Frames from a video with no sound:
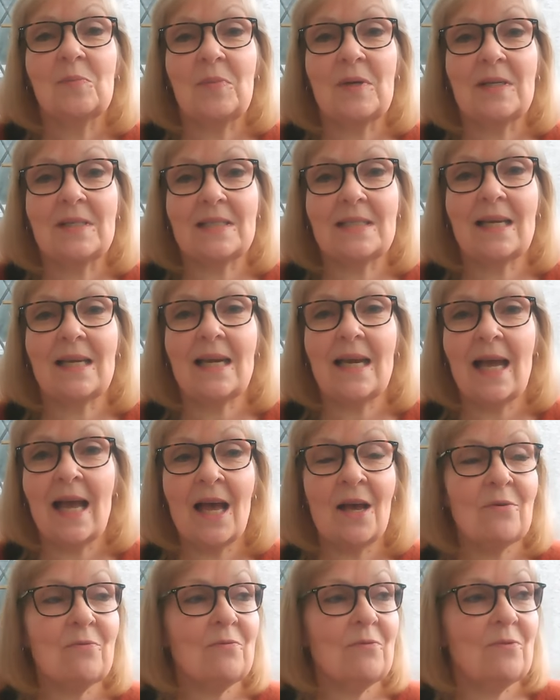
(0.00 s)
but I
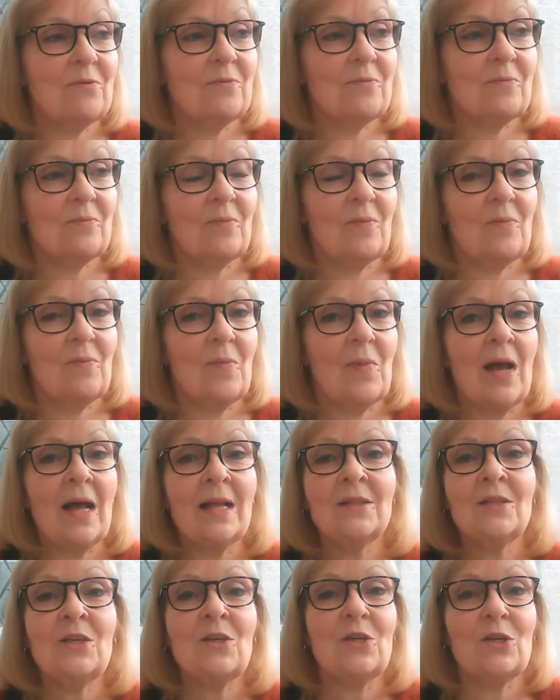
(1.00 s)
have
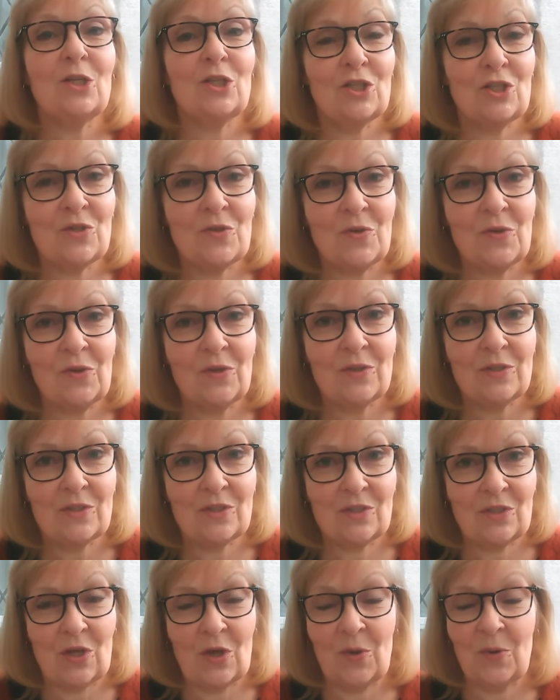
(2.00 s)
had the urge to
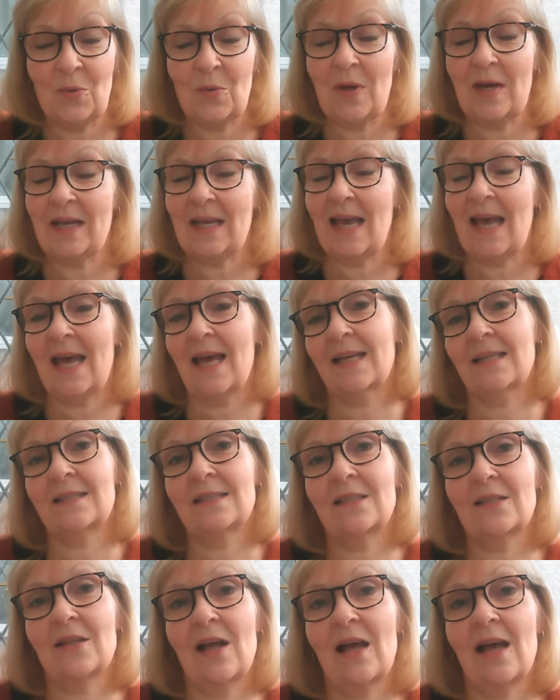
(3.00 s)
sew
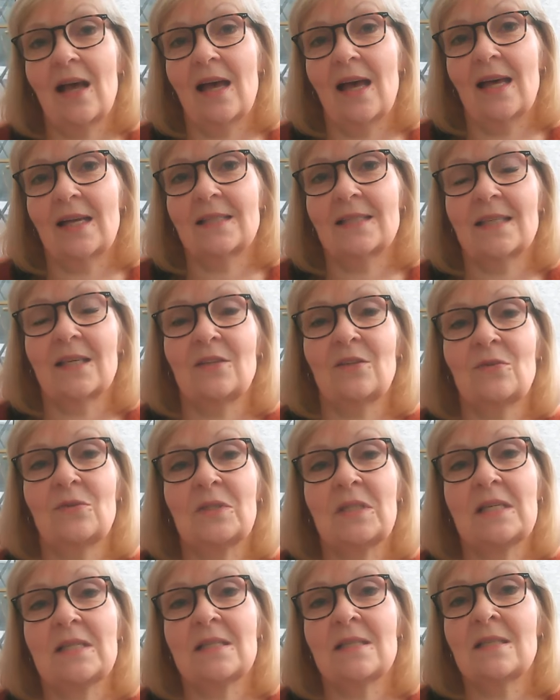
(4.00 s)
again and I
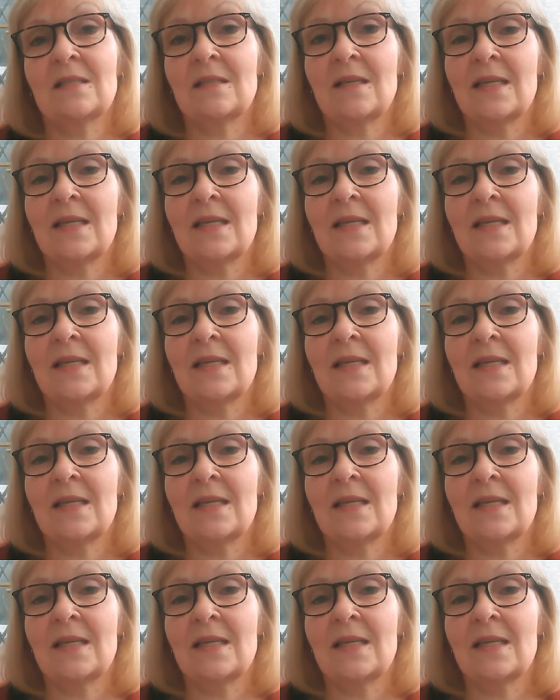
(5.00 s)
thought I'd